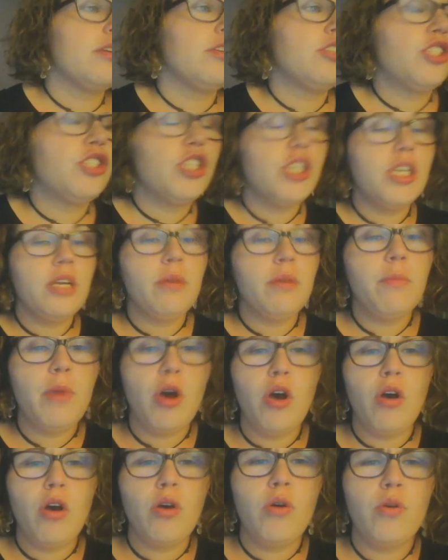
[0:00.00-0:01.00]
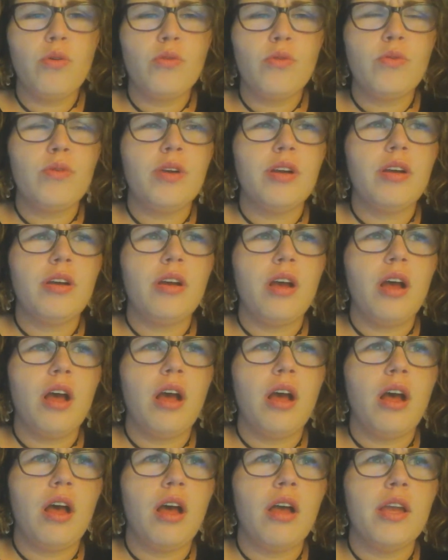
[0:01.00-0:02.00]
GMO
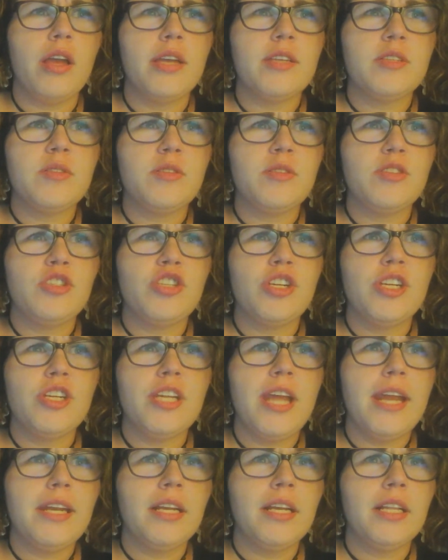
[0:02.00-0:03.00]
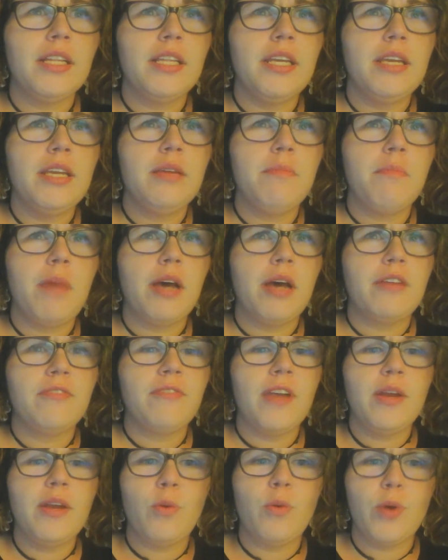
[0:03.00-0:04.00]
is genetically
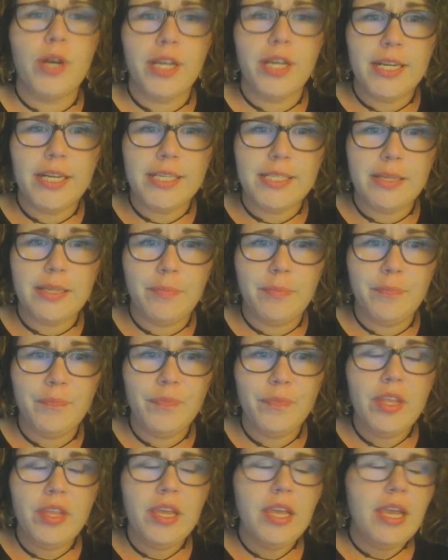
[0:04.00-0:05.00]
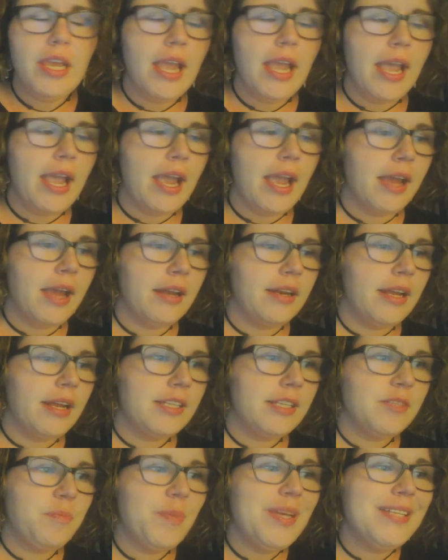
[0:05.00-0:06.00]
modified organism, and
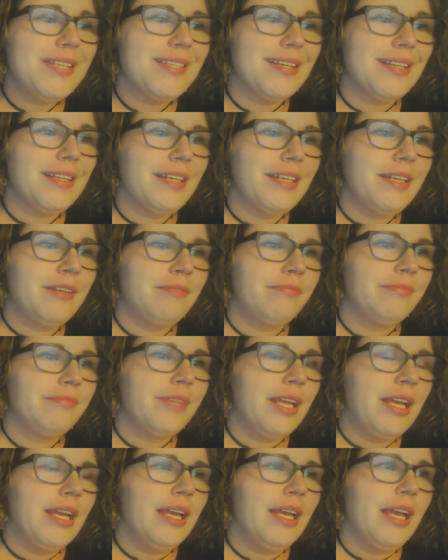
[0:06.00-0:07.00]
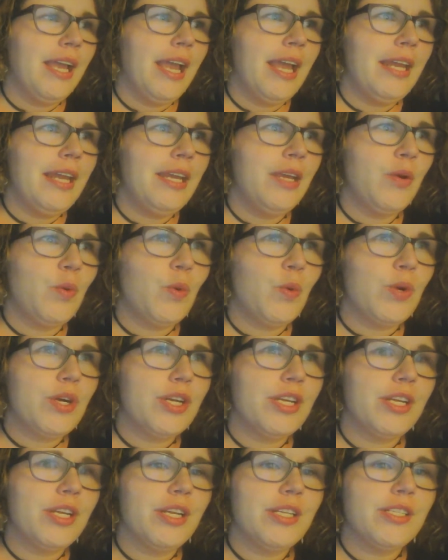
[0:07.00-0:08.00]
it's basically any
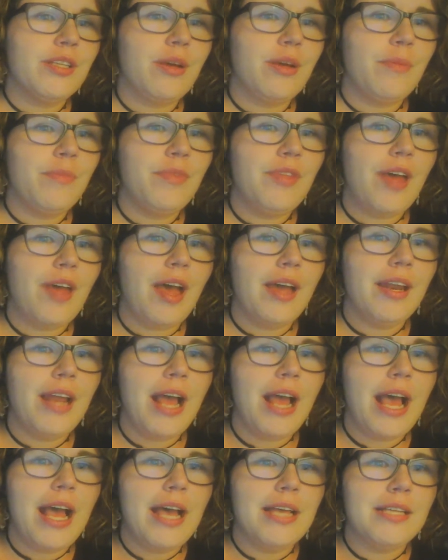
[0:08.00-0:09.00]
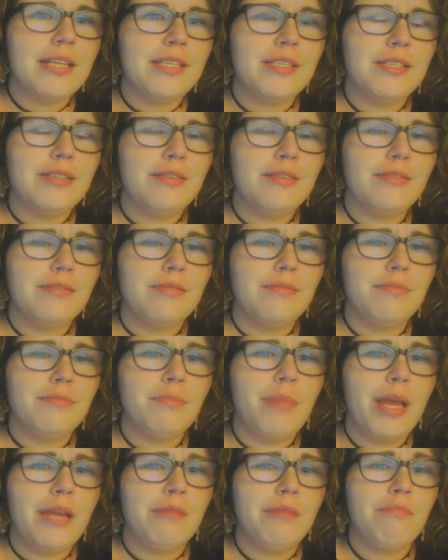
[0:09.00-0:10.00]
organism that has
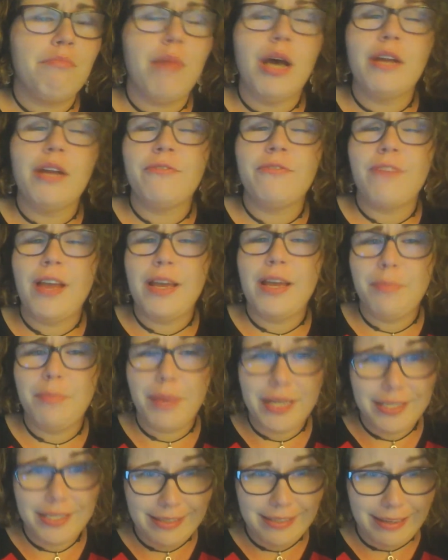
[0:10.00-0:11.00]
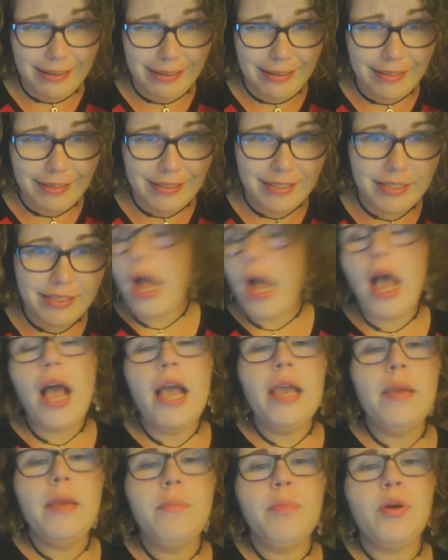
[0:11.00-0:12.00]
been modified by science.
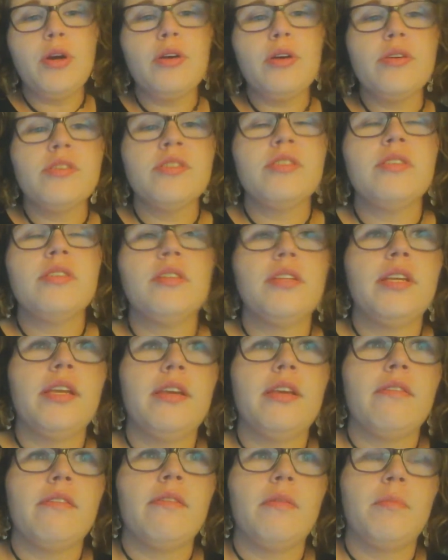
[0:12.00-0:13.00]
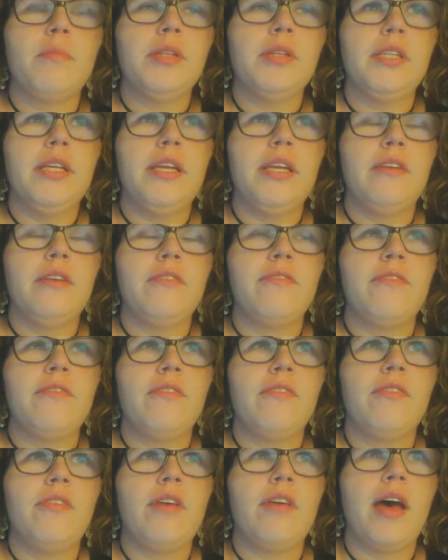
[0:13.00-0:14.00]
I personally believe
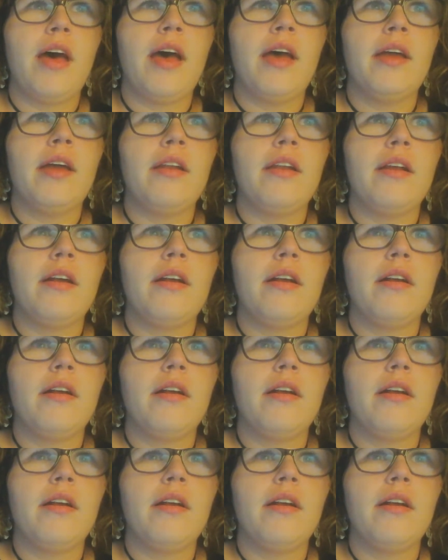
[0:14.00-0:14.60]
that